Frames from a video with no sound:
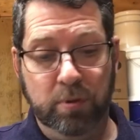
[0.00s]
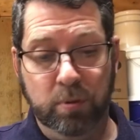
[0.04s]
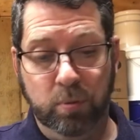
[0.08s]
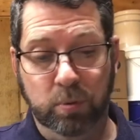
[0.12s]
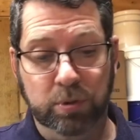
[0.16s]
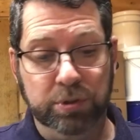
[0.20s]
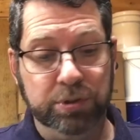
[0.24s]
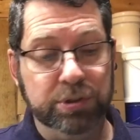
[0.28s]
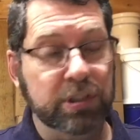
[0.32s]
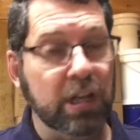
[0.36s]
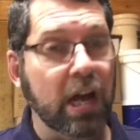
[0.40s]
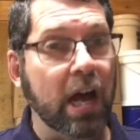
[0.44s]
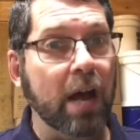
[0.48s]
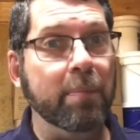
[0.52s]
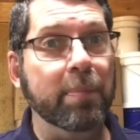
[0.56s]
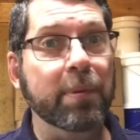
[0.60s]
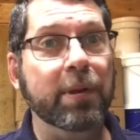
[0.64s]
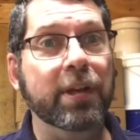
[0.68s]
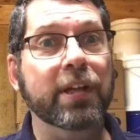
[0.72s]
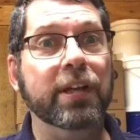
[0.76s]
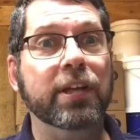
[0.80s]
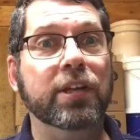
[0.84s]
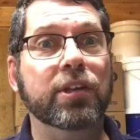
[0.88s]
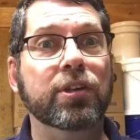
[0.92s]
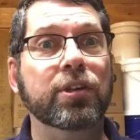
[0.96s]
we're stopping
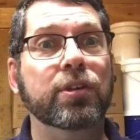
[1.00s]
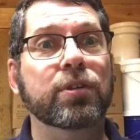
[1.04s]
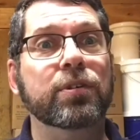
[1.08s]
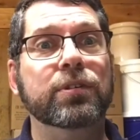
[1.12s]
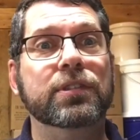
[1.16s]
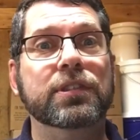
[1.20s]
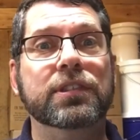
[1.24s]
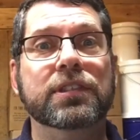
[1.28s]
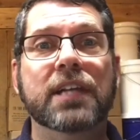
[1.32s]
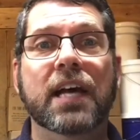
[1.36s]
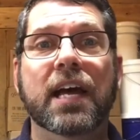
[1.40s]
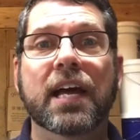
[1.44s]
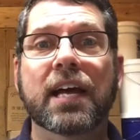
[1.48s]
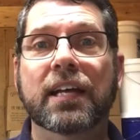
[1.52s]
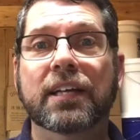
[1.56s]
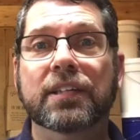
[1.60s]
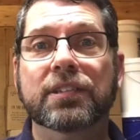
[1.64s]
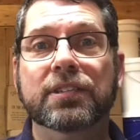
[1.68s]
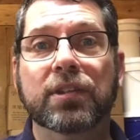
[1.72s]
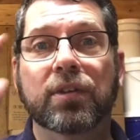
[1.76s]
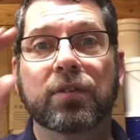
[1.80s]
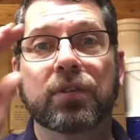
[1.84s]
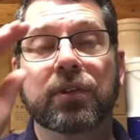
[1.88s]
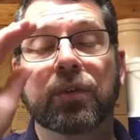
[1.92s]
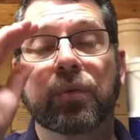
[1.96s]
at Q today
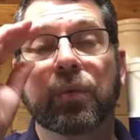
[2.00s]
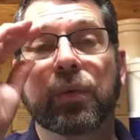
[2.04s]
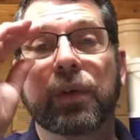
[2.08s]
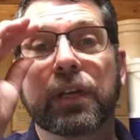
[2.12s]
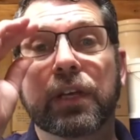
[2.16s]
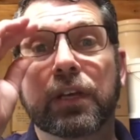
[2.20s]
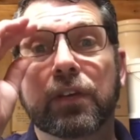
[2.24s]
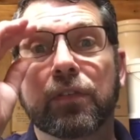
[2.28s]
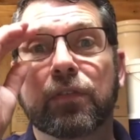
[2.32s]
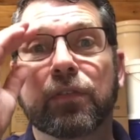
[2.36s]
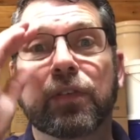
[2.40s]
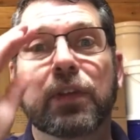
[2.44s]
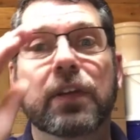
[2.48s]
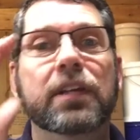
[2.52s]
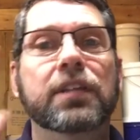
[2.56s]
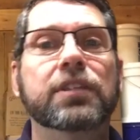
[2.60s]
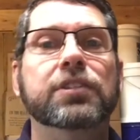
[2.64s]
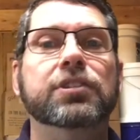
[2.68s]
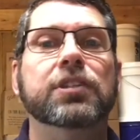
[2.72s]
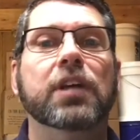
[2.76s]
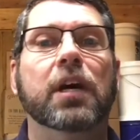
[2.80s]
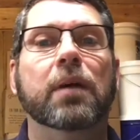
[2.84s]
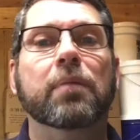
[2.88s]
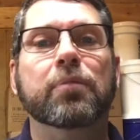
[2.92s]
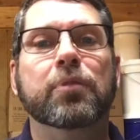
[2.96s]
so that we can
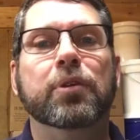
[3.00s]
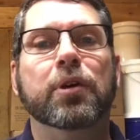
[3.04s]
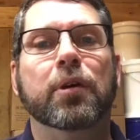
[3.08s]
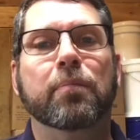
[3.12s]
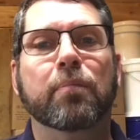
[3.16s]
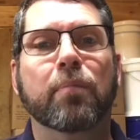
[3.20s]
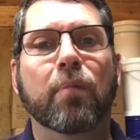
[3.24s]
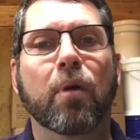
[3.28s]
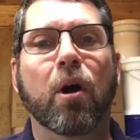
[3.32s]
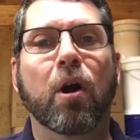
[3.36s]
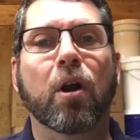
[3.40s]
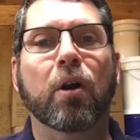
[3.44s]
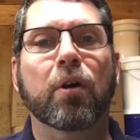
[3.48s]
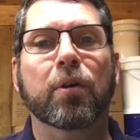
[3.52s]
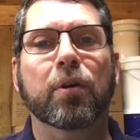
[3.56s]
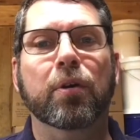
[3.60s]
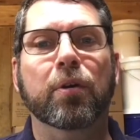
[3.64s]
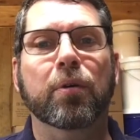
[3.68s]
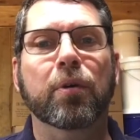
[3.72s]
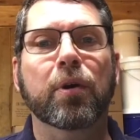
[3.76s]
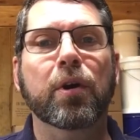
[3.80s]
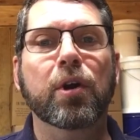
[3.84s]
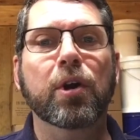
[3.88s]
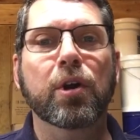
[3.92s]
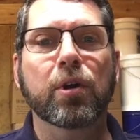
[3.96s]
finish up
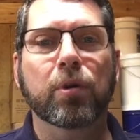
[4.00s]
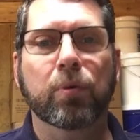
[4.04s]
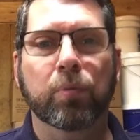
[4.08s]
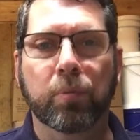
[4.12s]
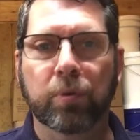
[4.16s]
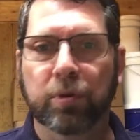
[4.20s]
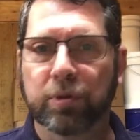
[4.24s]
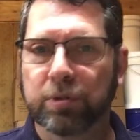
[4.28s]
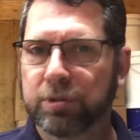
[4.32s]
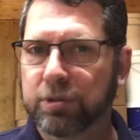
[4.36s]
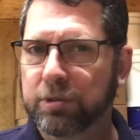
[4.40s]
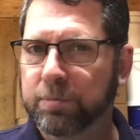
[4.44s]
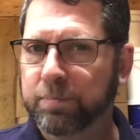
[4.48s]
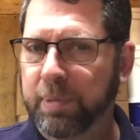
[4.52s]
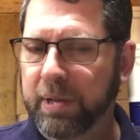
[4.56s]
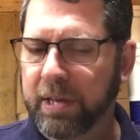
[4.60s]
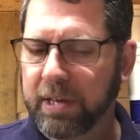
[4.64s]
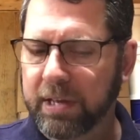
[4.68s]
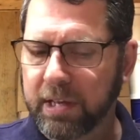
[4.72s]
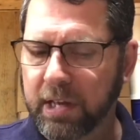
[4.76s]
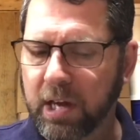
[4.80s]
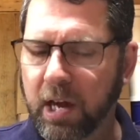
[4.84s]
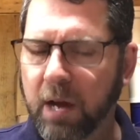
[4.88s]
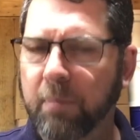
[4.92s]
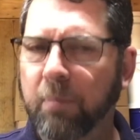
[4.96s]
tomorrow. We'll
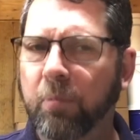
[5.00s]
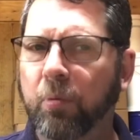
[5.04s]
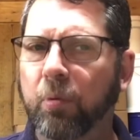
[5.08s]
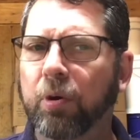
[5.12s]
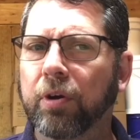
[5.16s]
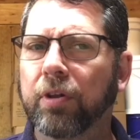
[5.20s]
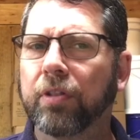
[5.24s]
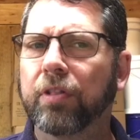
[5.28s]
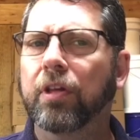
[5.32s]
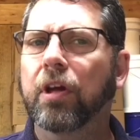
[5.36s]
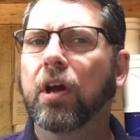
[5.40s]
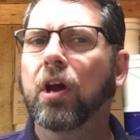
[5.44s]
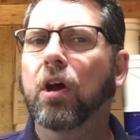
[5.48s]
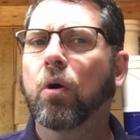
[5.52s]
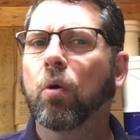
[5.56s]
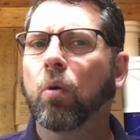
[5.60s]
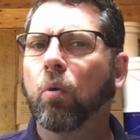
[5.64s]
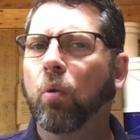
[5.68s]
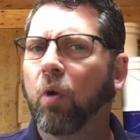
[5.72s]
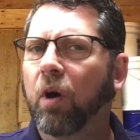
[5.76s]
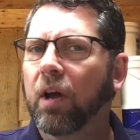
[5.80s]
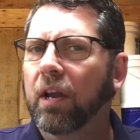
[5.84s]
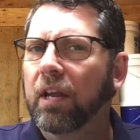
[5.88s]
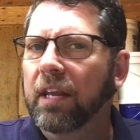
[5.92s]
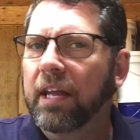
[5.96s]
pick up with
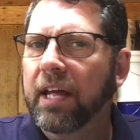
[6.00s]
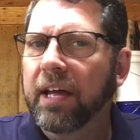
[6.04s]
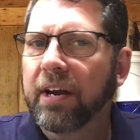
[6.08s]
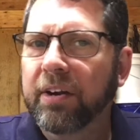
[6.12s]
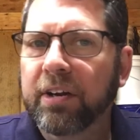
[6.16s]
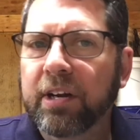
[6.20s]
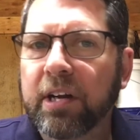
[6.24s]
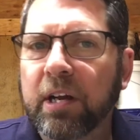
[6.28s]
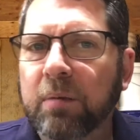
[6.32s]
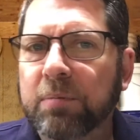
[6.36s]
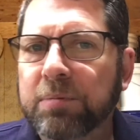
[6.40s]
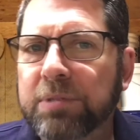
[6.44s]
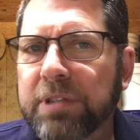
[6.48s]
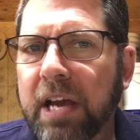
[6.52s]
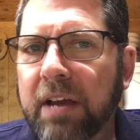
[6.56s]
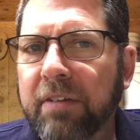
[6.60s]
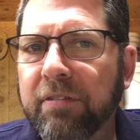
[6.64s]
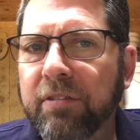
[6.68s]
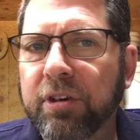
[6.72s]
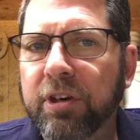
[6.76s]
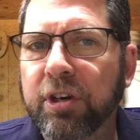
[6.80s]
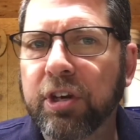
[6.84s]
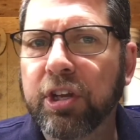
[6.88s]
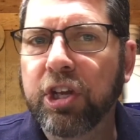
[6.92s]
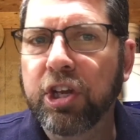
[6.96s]
what letter comes
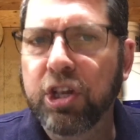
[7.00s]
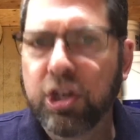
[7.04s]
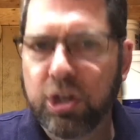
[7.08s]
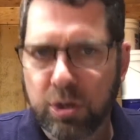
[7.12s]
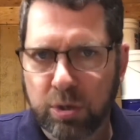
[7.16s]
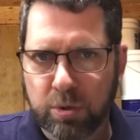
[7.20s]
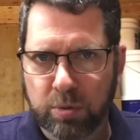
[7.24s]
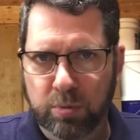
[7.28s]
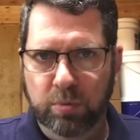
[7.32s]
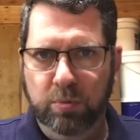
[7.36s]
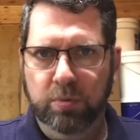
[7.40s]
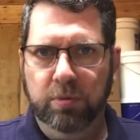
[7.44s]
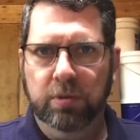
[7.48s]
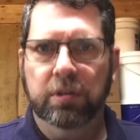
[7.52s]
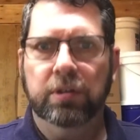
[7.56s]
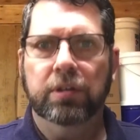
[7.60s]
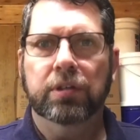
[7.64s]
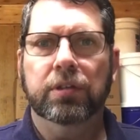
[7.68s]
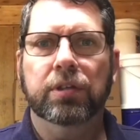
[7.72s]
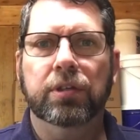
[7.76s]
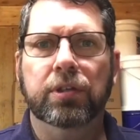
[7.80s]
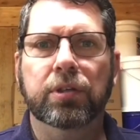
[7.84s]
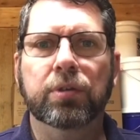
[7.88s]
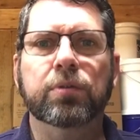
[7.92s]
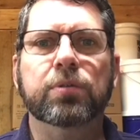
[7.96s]
after Q.
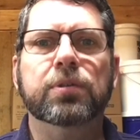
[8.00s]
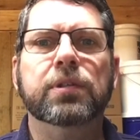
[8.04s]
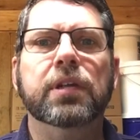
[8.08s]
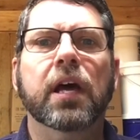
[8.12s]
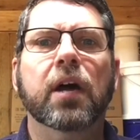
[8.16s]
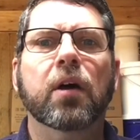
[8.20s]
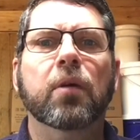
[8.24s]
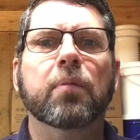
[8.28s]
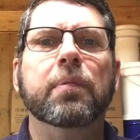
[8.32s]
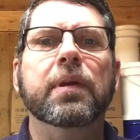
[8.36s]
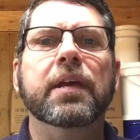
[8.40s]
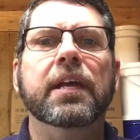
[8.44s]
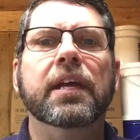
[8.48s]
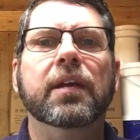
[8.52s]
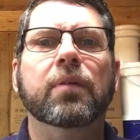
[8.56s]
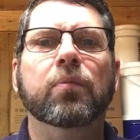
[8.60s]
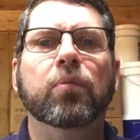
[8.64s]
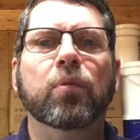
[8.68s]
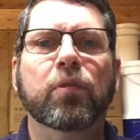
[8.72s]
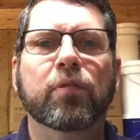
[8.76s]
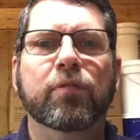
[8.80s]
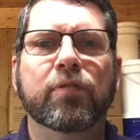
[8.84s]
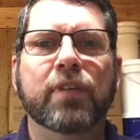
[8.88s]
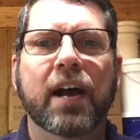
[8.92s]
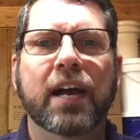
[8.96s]
You tell me and
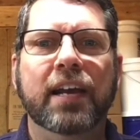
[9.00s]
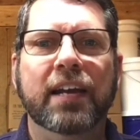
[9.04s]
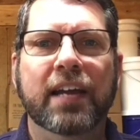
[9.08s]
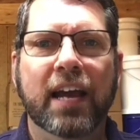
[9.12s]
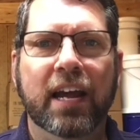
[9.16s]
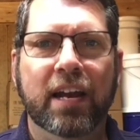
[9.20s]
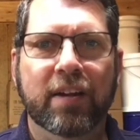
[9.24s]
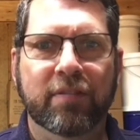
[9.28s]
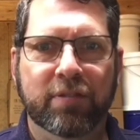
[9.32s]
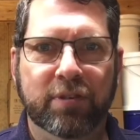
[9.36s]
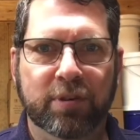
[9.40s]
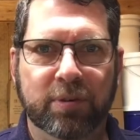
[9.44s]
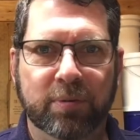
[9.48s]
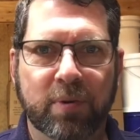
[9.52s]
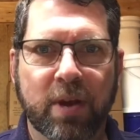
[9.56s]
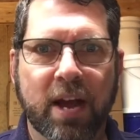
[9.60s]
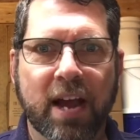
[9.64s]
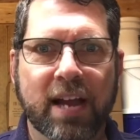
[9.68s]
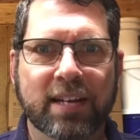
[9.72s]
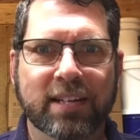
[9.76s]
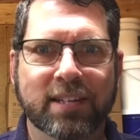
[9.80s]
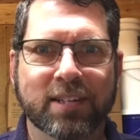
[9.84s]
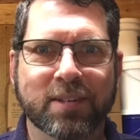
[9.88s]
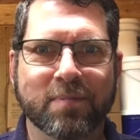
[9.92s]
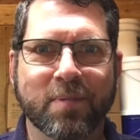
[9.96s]
we'll find out if you're
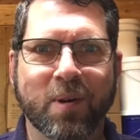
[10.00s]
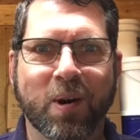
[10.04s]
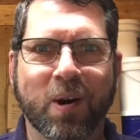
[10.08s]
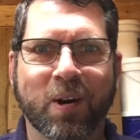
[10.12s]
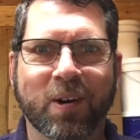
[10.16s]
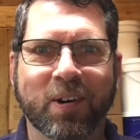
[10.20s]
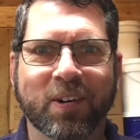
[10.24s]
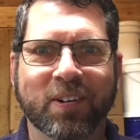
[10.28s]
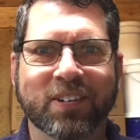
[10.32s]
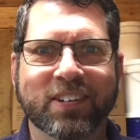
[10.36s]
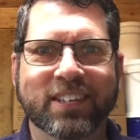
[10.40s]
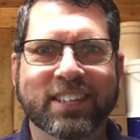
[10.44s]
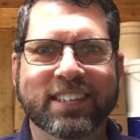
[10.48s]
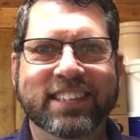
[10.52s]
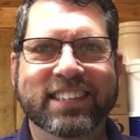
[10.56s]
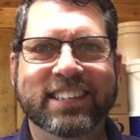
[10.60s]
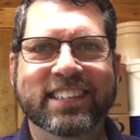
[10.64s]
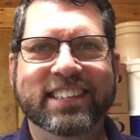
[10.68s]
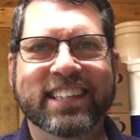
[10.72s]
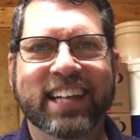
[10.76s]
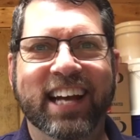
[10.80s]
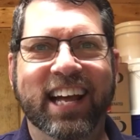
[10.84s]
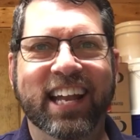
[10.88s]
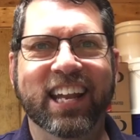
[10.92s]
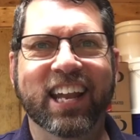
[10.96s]
right tomorrow.
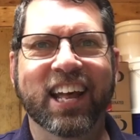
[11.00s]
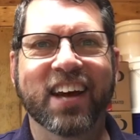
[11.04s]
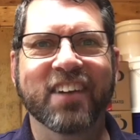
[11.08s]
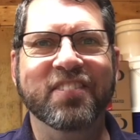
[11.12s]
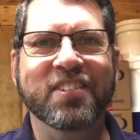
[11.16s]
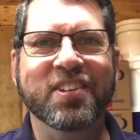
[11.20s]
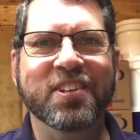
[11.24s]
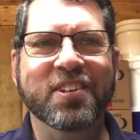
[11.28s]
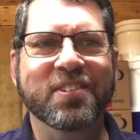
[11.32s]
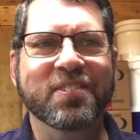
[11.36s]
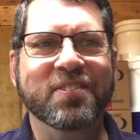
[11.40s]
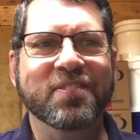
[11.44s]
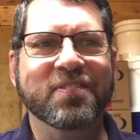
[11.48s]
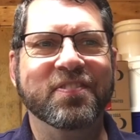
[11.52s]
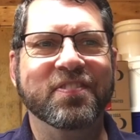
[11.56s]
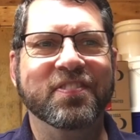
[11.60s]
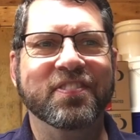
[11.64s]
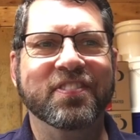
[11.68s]
I love you.